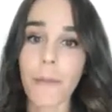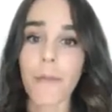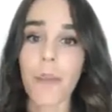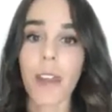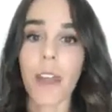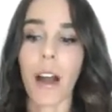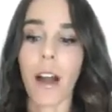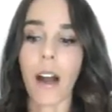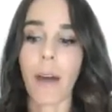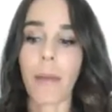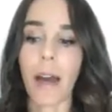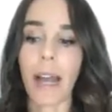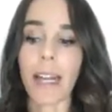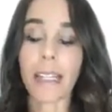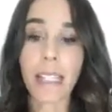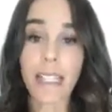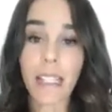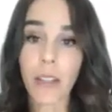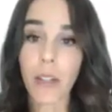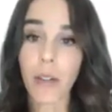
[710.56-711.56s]

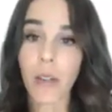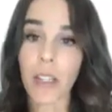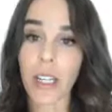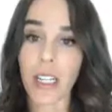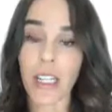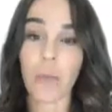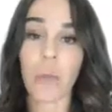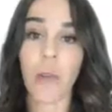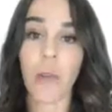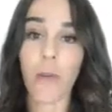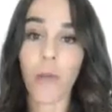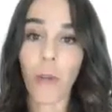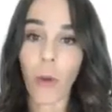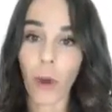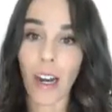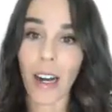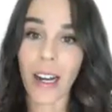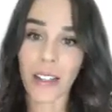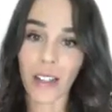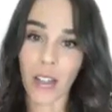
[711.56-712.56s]
I did those things
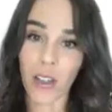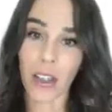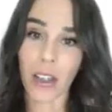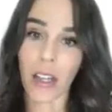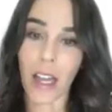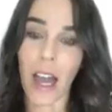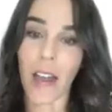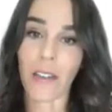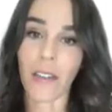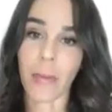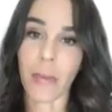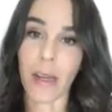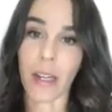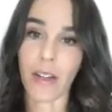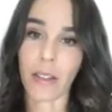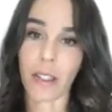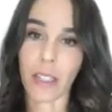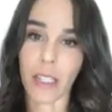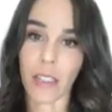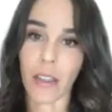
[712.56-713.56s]
before I started the heavy
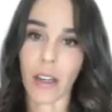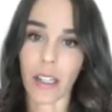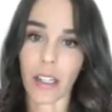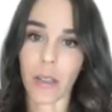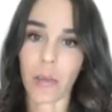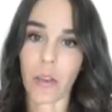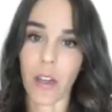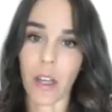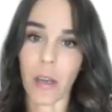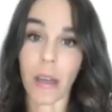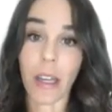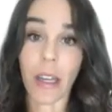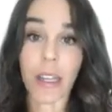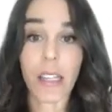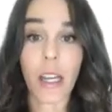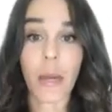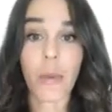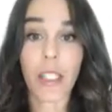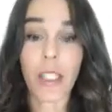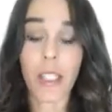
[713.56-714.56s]
metal detox smoothie
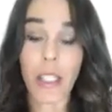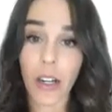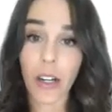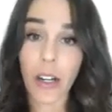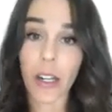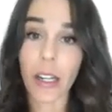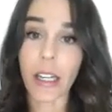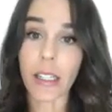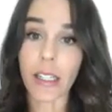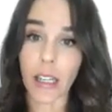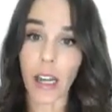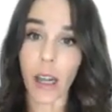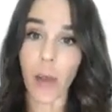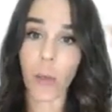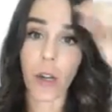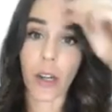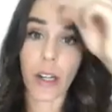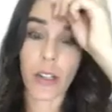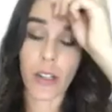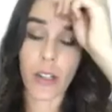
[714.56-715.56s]
because I was curious and I
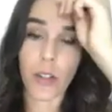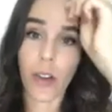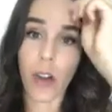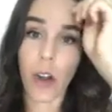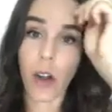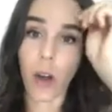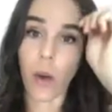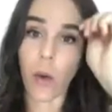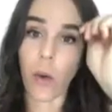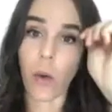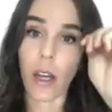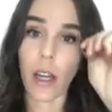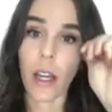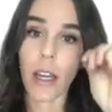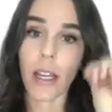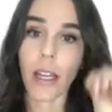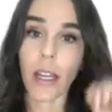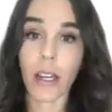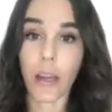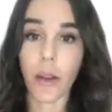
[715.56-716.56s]
wanted to know,
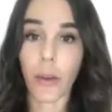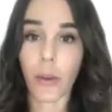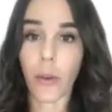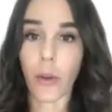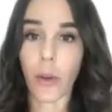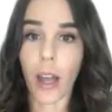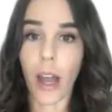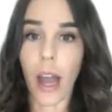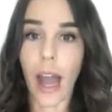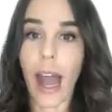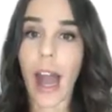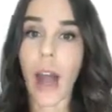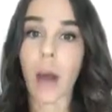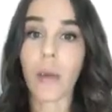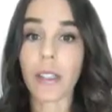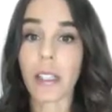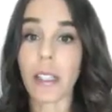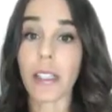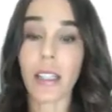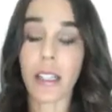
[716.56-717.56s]
you know,
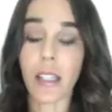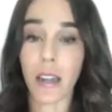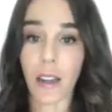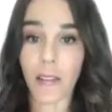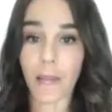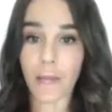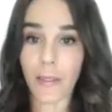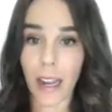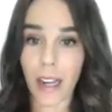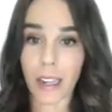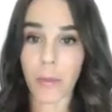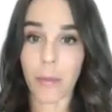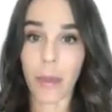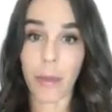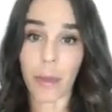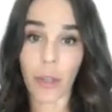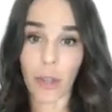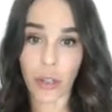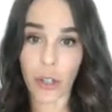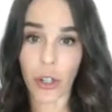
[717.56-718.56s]
how is this going to affect
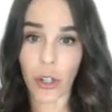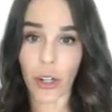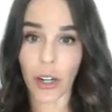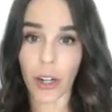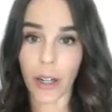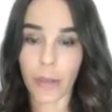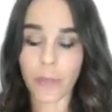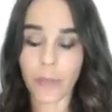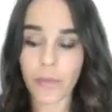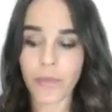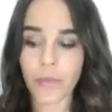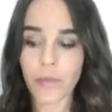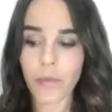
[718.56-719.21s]
my blood sugar?